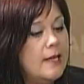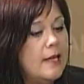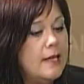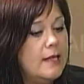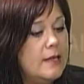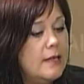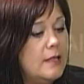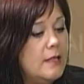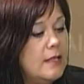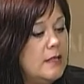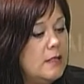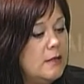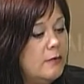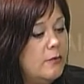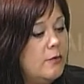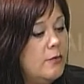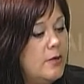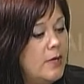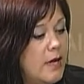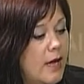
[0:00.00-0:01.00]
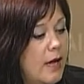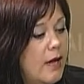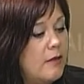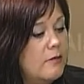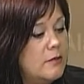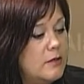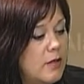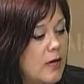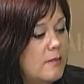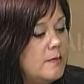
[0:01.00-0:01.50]
And if we
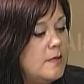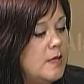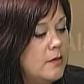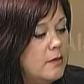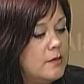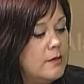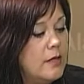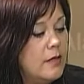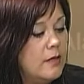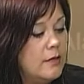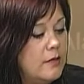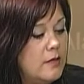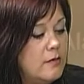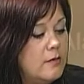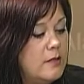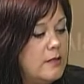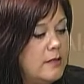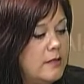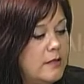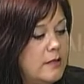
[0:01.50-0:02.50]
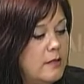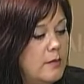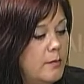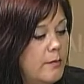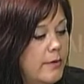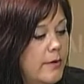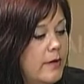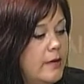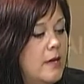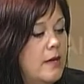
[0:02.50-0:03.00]
have job seekers that are interested in
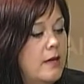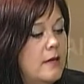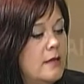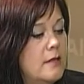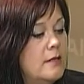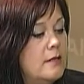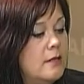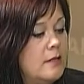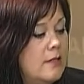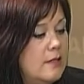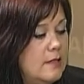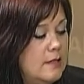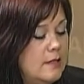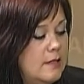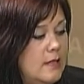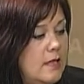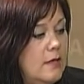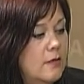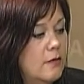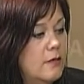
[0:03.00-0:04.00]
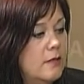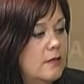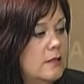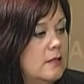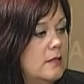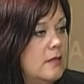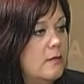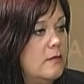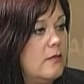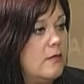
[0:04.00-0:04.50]
plugging into this
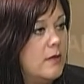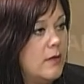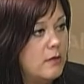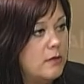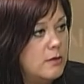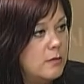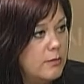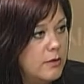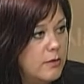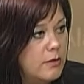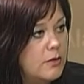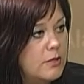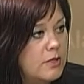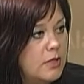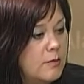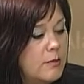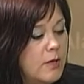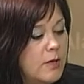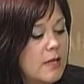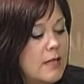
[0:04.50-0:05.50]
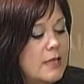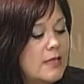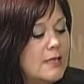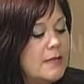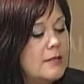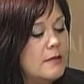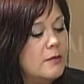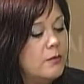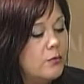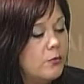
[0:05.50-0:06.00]
ecosystem of entrepreneurship,
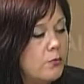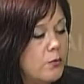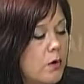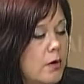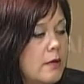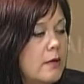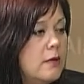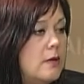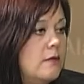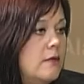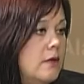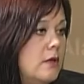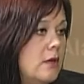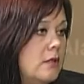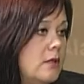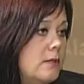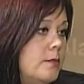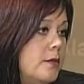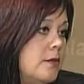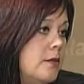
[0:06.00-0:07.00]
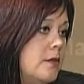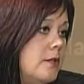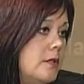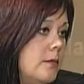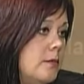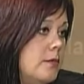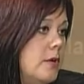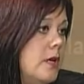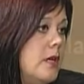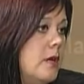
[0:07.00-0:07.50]
this is one of the
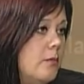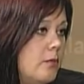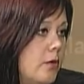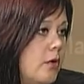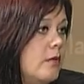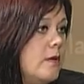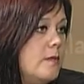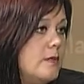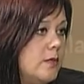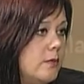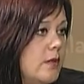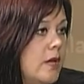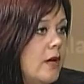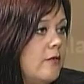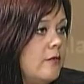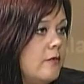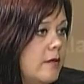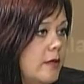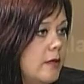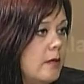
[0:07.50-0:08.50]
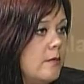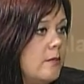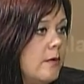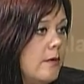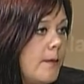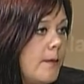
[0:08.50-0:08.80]
entrepreneurship training programs that we have available.